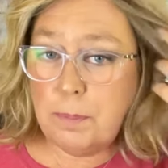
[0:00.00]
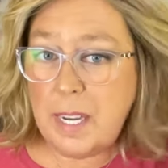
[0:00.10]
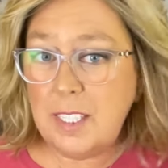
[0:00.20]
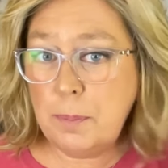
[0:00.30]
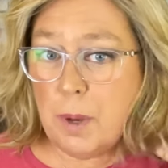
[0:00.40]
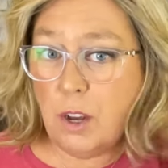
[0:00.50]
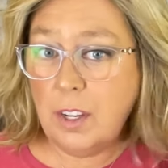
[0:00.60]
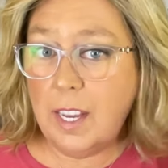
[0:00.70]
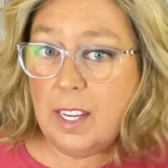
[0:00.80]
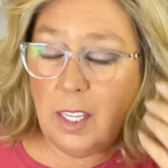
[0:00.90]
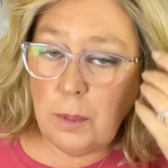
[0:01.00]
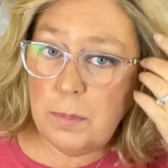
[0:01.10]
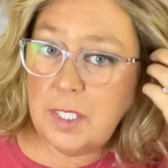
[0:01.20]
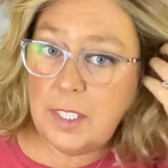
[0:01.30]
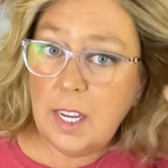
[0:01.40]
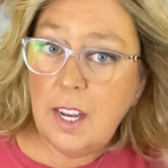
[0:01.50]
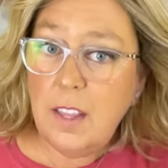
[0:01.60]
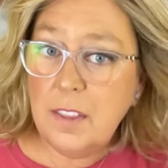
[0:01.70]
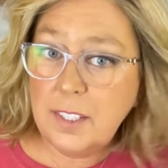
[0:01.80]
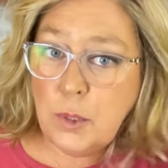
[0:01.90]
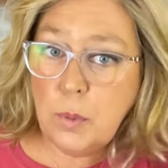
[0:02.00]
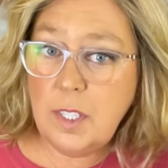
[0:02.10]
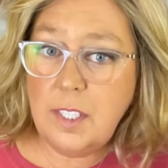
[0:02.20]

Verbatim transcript: baseball games. This one